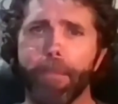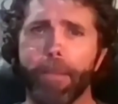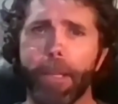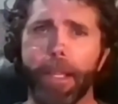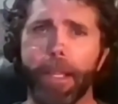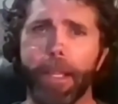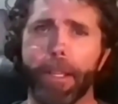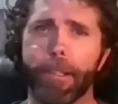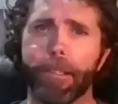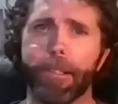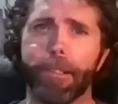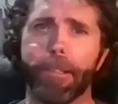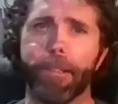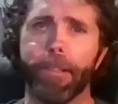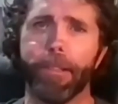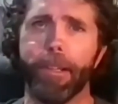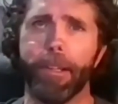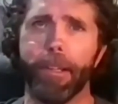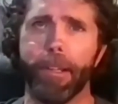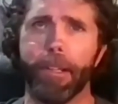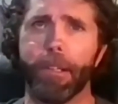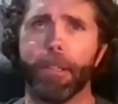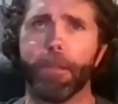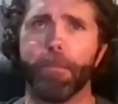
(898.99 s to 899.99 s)
I mean, this
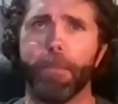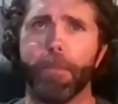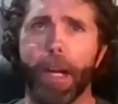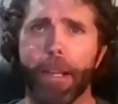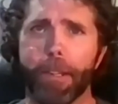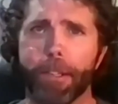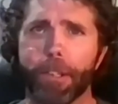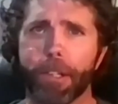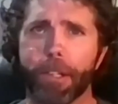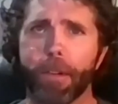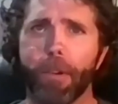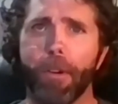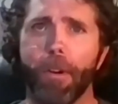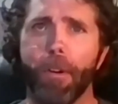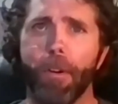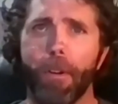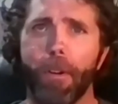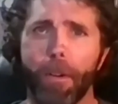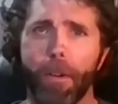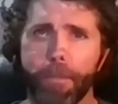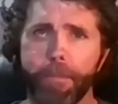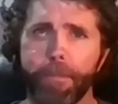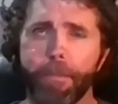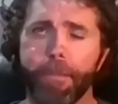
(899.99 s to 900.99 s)
is my
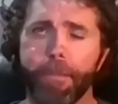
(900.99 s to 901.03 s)
skull.